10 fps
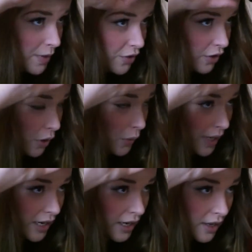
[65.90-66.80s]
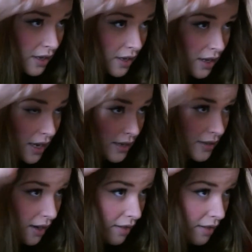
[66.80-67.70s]
as you're going and
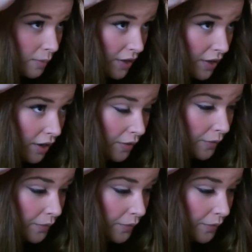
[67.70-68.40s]
tuck them under.